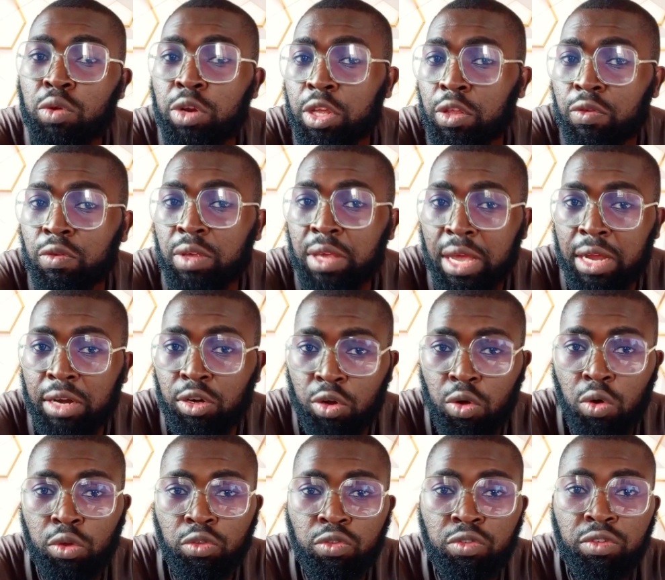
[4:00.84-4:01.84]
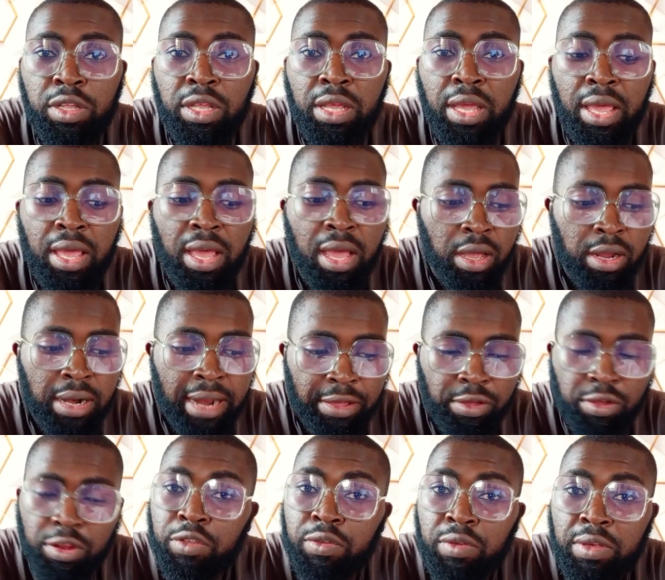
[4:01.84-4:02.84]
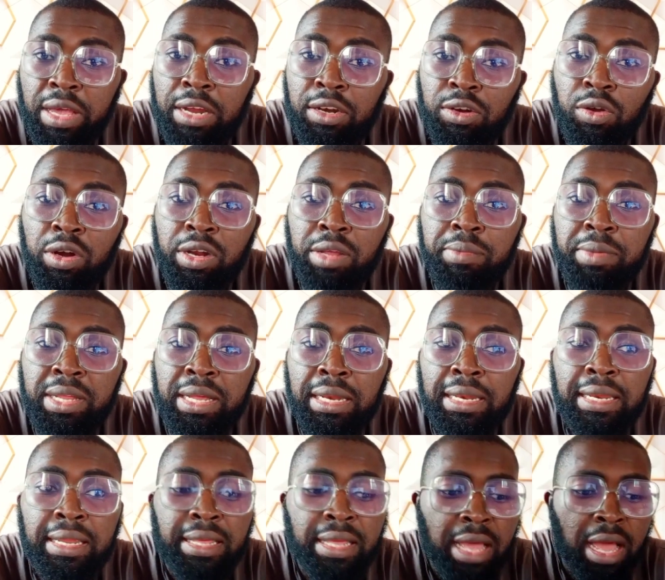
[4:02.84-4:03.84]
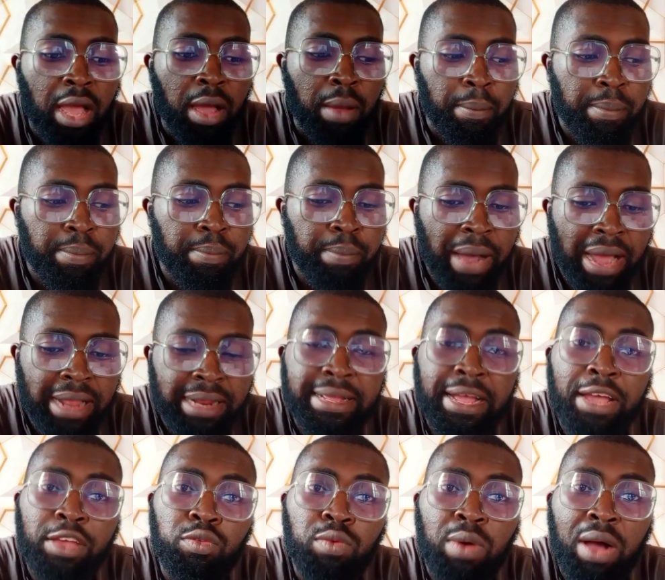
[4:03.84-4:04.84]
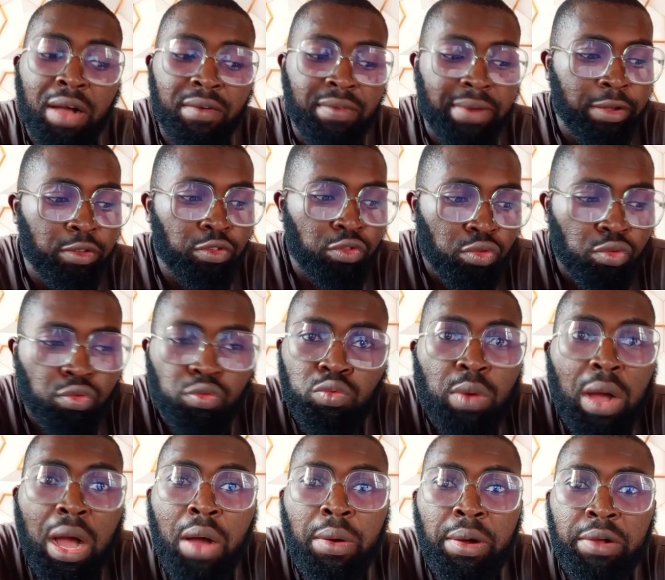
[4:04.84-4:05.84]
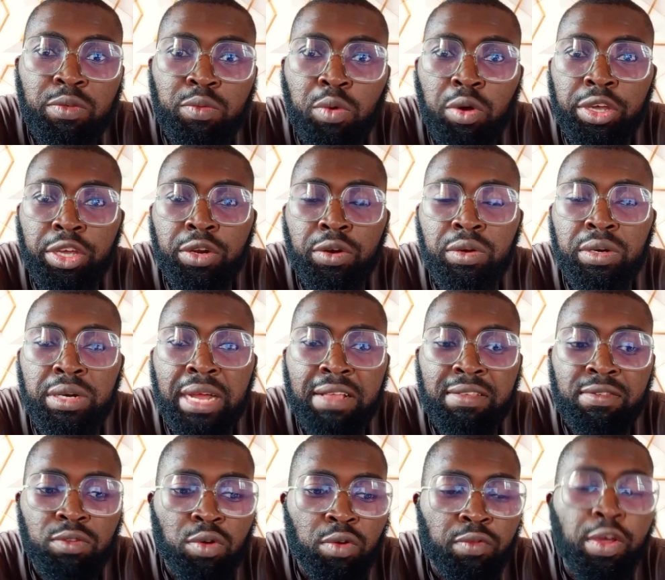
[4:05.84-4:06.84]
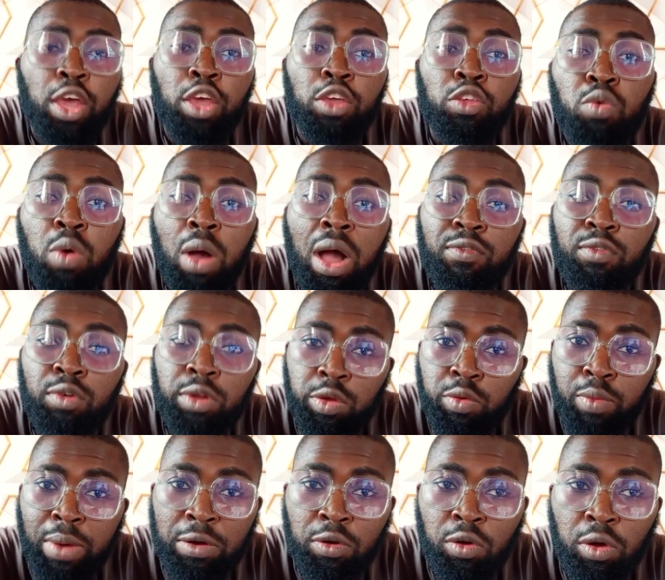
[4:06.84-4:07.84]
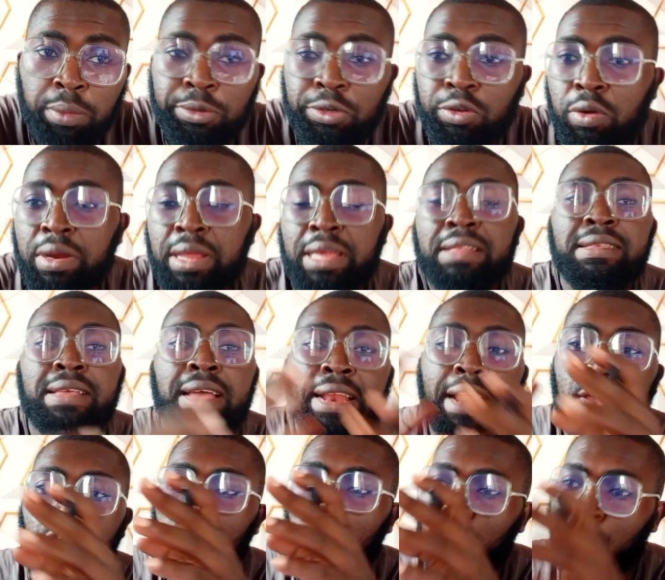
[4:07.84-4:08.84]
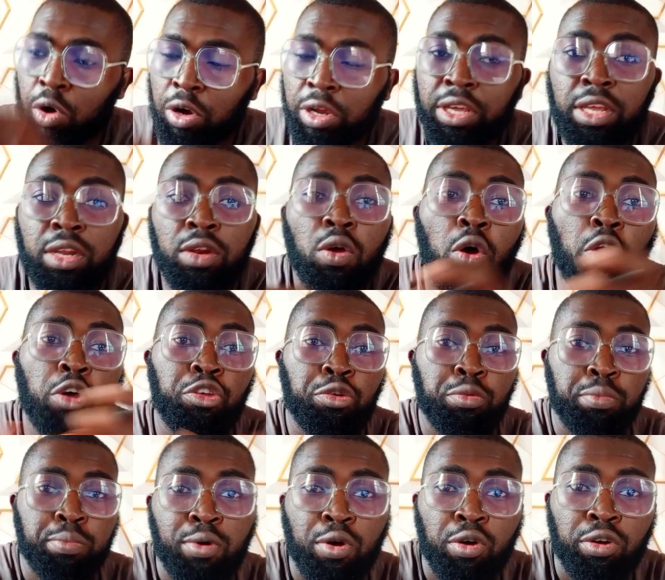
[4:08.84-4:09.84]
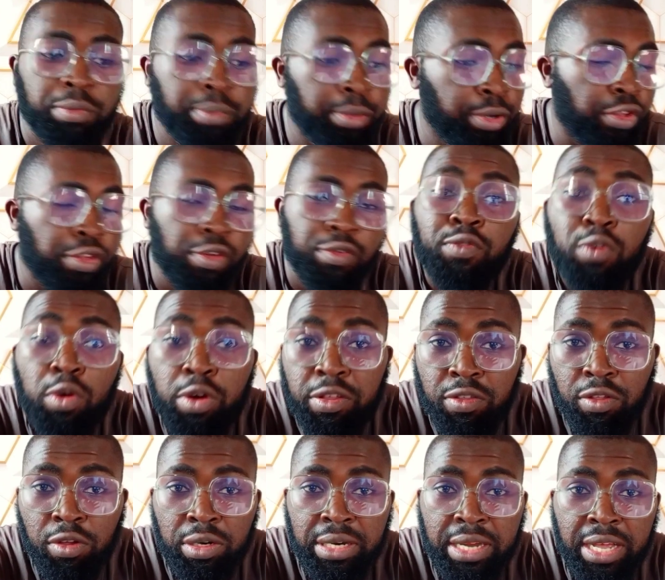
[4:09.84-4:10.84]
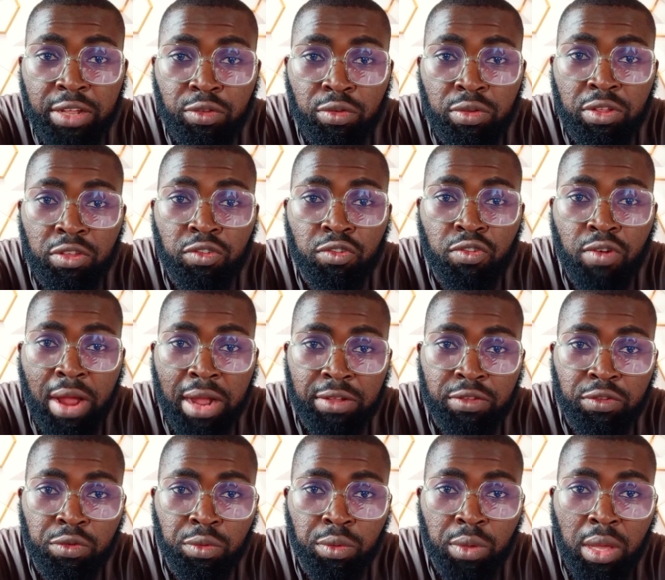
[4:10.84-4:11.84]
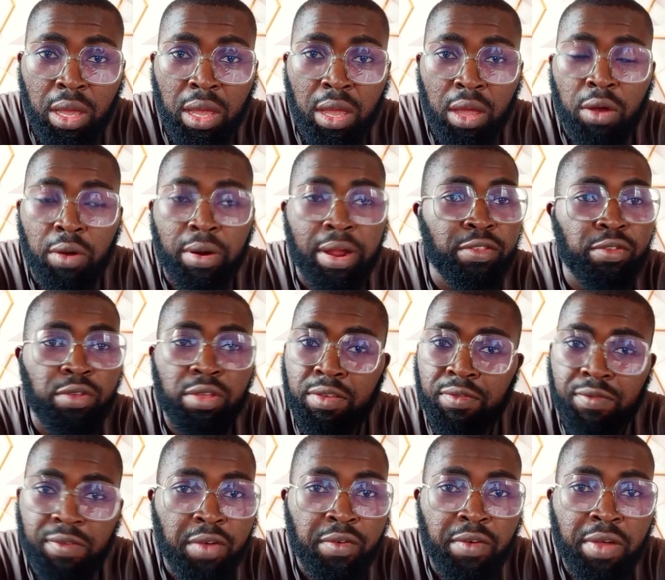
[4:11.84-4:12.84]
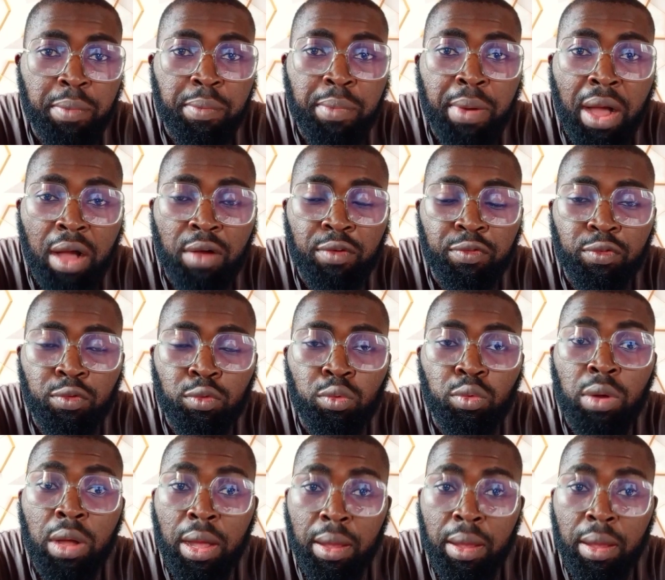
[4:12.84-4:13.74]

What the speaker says: you need to get done today, like you need to get done immediately, by the time you have like 2 hours working on that stuff, you have only one option. It's either you're working or you're bored, because your phone is not there to distract you. All right, so it's a very, very powerful